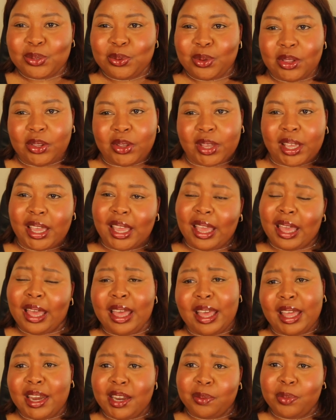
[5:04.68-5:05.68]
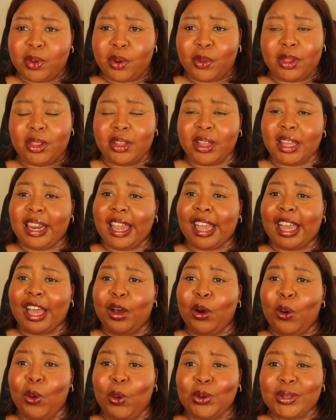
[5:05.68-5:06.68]
we're looking edible, we're looking like a
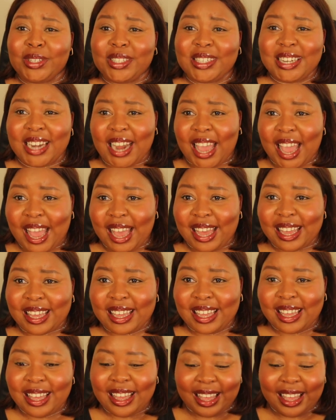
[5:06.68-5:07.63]
whole snack.